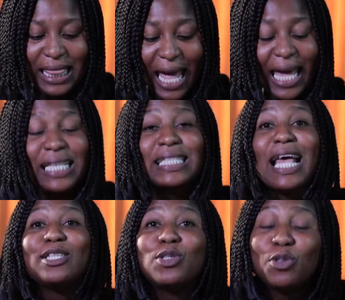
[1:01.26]
there is
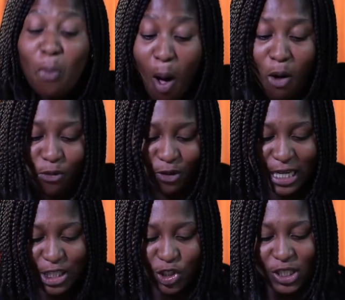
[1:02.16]
a small
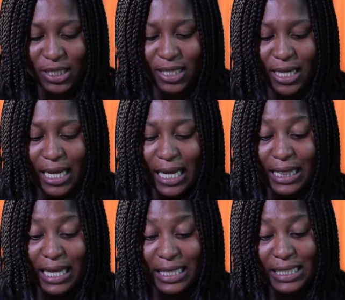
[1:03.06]
village. They